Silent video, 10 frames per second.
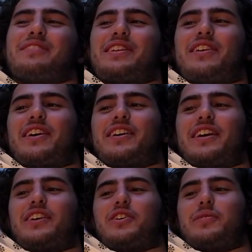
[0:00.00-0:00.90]
But no,
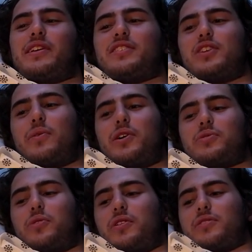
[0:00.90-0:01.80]
it could have been so
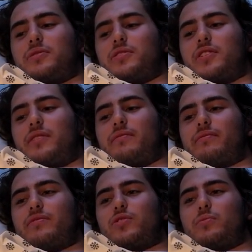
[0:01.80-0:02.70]
much worse, which
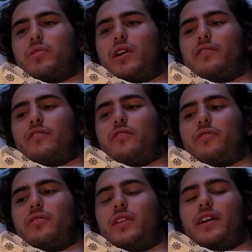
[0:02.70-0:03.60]
I'm super grateful for.